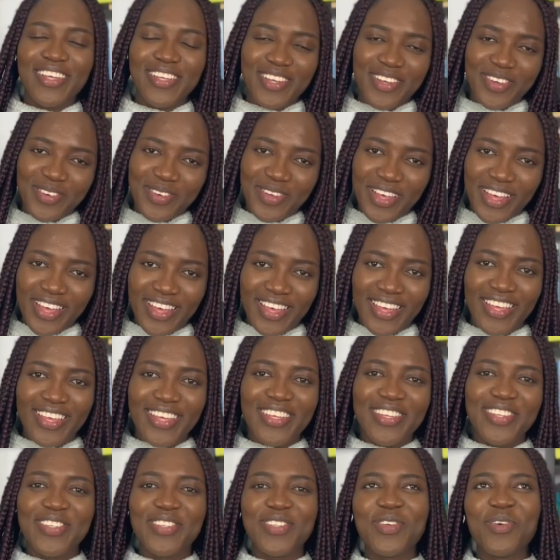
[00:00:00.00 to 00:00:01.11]
Okay,
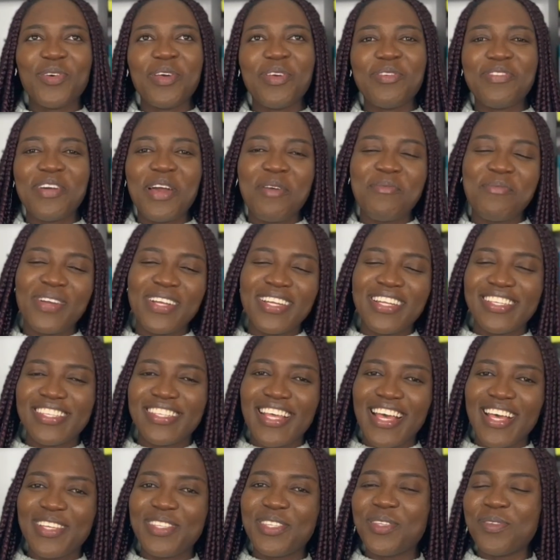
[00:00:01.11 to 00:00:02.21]
so if Humber
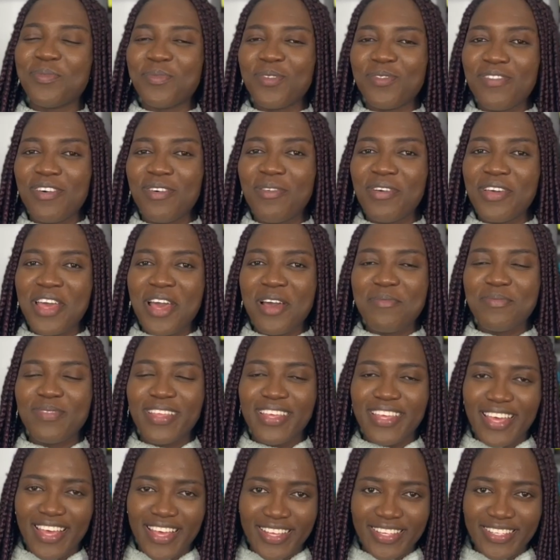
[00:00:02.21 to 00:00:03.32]
decides to move on with your
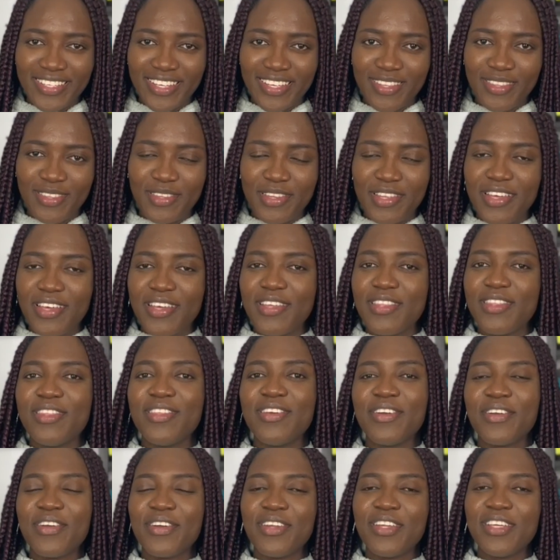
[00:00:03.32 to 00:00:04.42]
application,
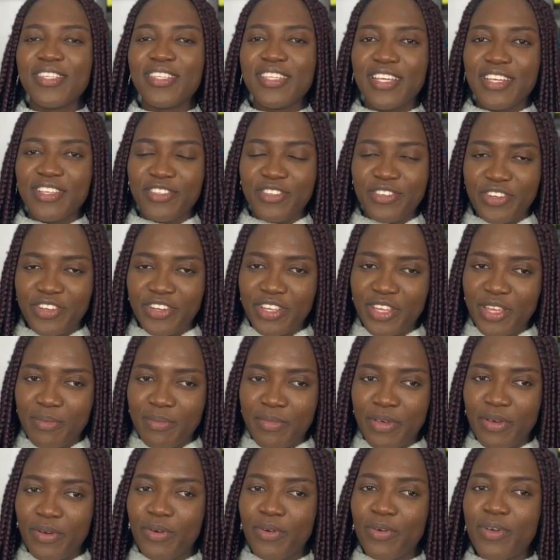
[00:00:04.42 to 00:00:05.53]
they're gonna send you an
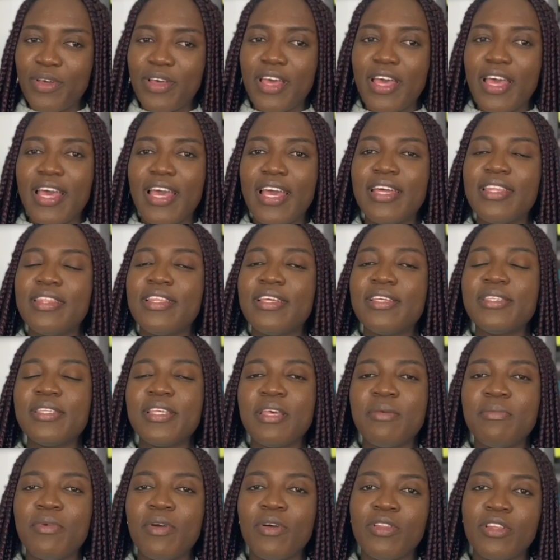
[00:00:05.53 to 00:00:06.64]
email, and this
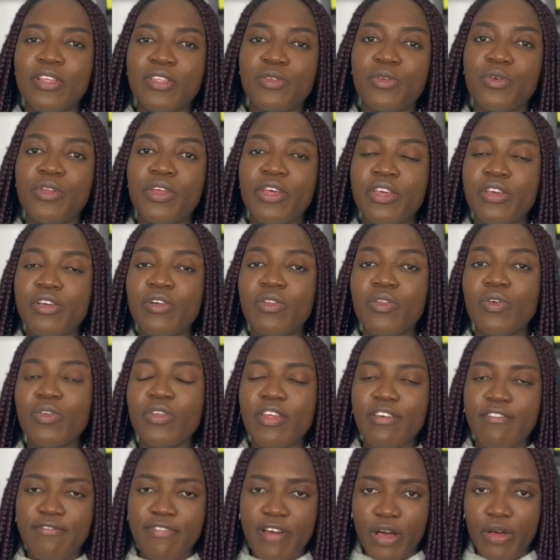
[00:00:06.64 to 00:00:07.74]
email is gonna include
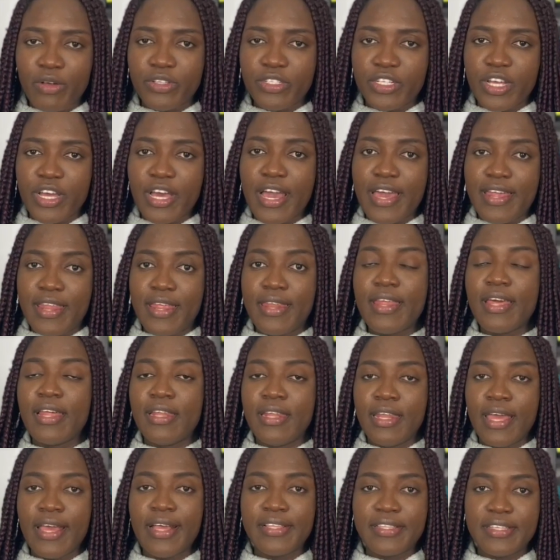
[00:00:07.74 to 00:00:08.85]
a voucher and a
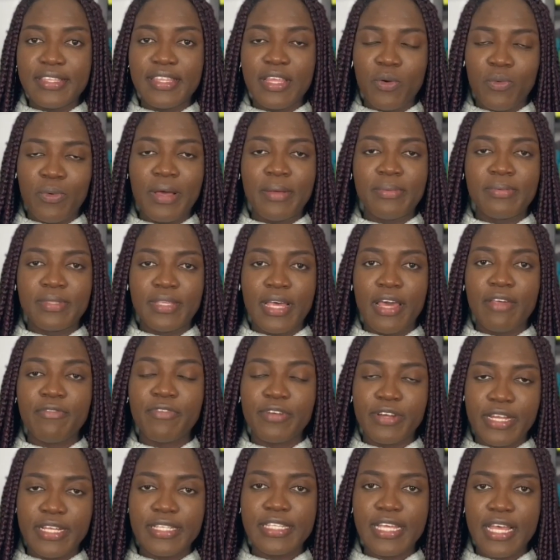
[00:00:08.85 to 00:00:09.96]
link to the website
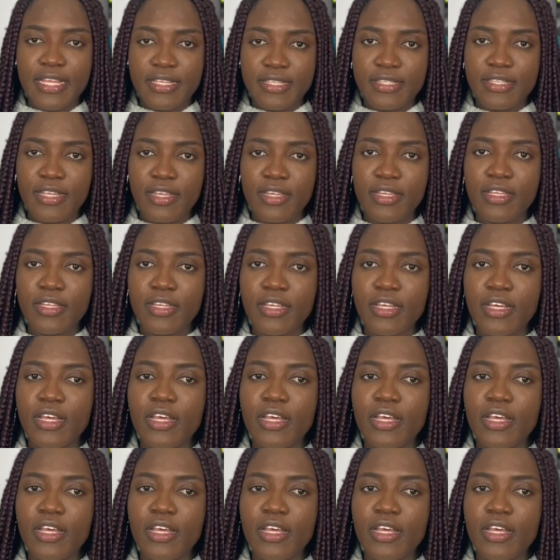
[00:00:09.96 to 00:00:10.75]
for the testing.